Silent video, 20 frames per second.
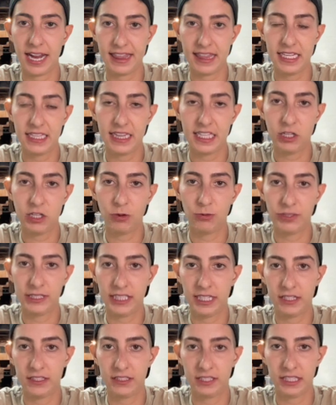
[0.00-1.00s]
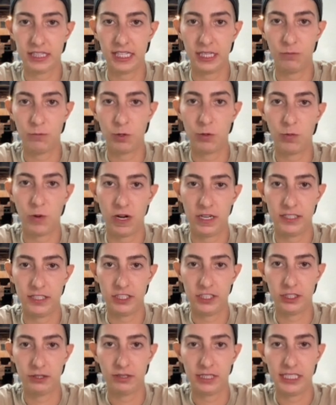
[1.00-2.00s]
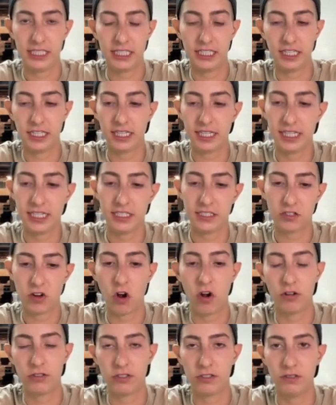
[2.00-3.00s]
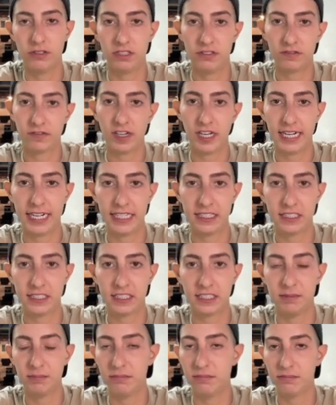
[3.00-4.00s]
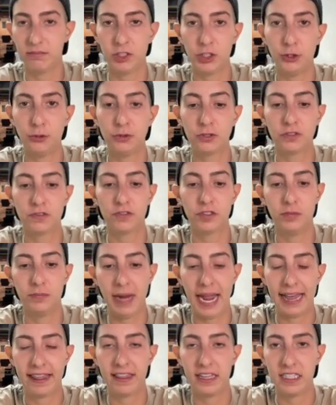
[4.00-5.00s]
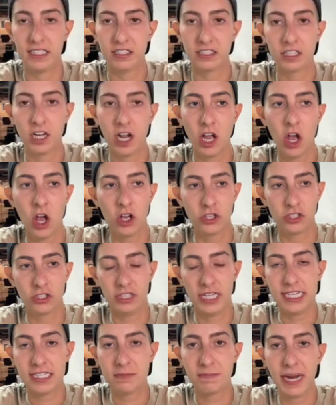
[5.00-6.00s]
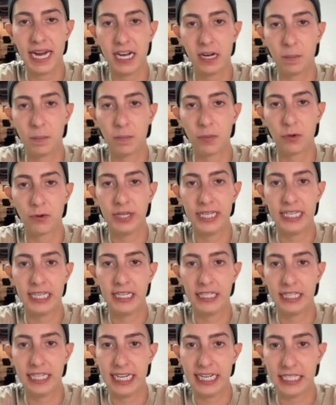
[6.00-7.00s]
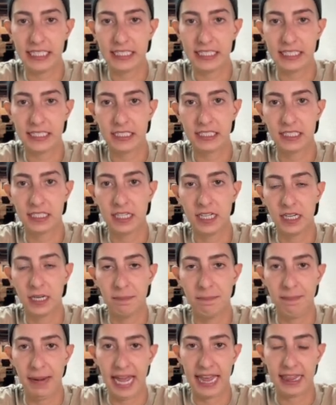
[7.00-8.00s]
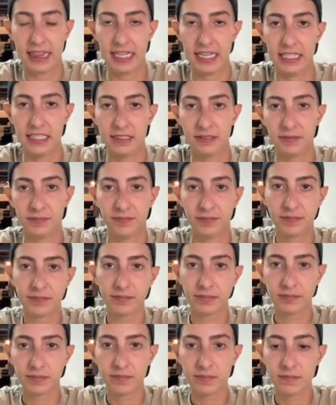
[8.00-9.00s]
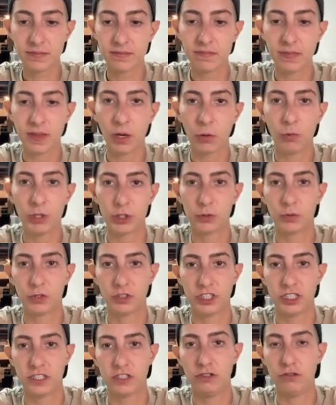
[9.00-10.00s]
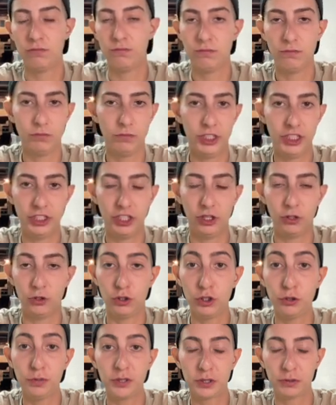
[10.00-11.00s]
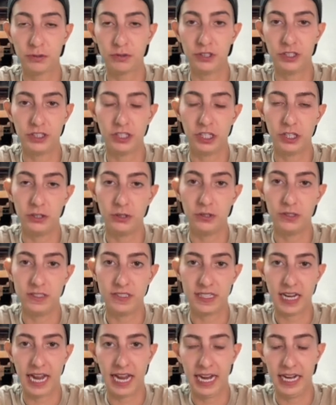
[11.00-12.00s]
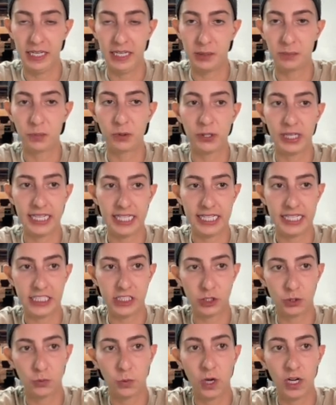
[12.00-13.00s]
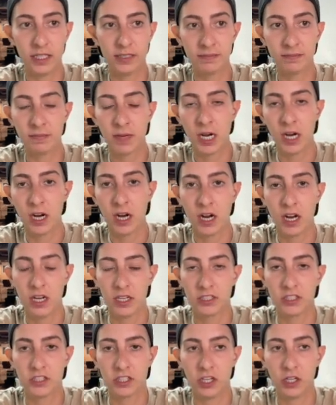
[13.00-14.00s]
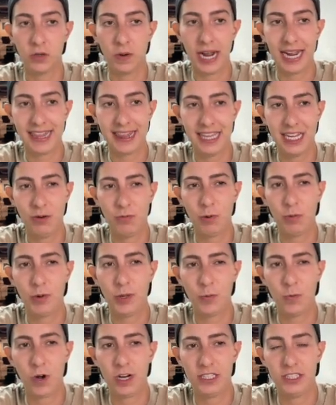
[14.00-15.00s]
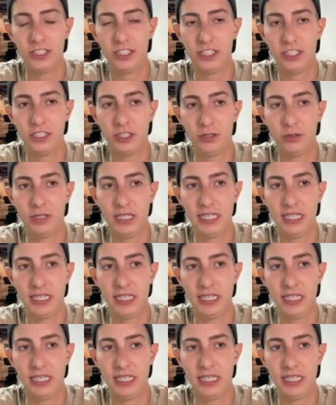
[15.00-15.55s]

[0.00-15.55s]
think the only other thing we'll want to do here is also define some useful methods. So let's make a print list method, which will just, loop through the nodes and print each one. So I think what we want to do